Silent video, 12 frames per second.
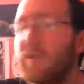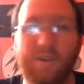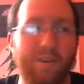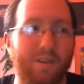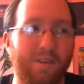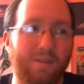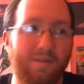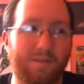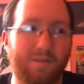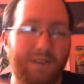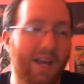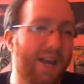where
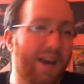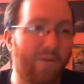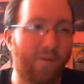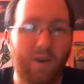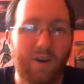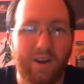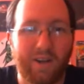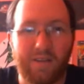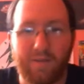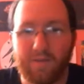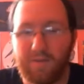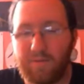they have
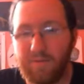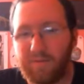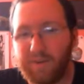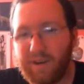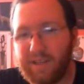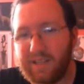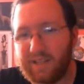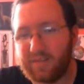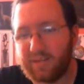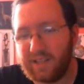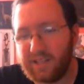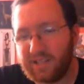won, or I think
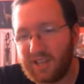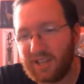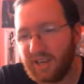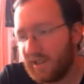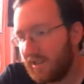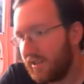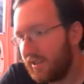that's what they said,